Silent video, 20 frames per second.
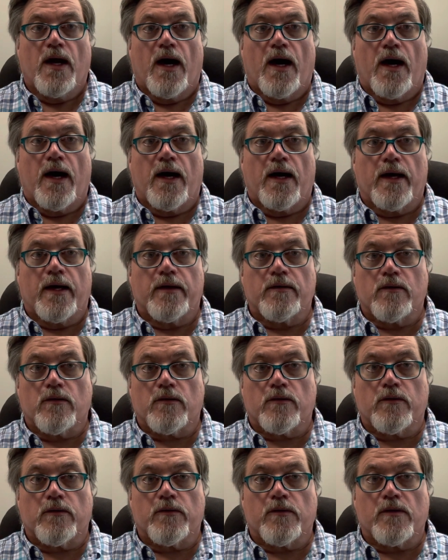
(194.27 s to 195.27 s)
I
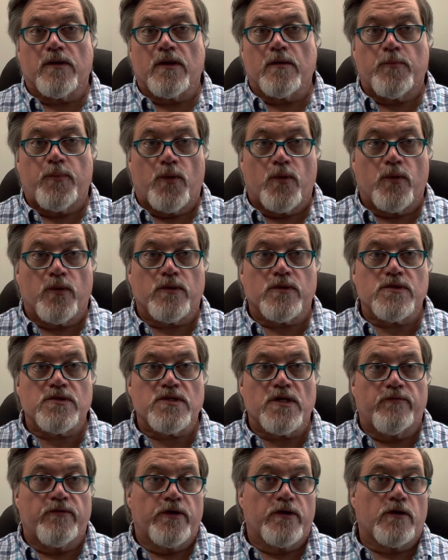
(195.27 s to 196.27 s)
learned the importance
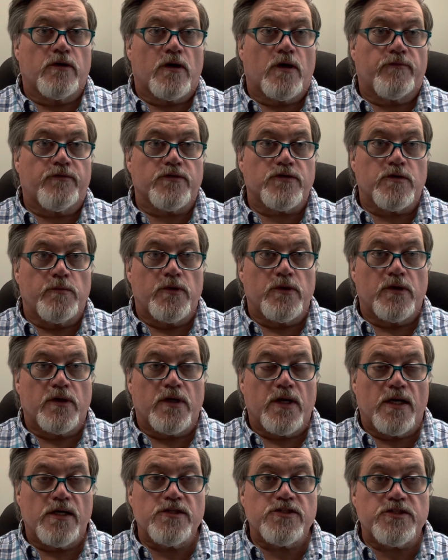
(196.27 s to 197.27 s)
of inter-office
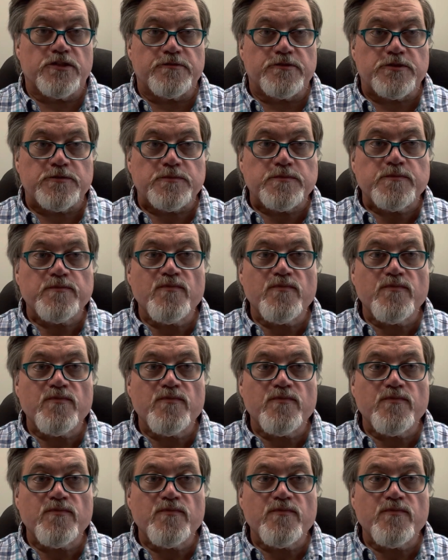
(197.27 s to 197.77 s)
communications.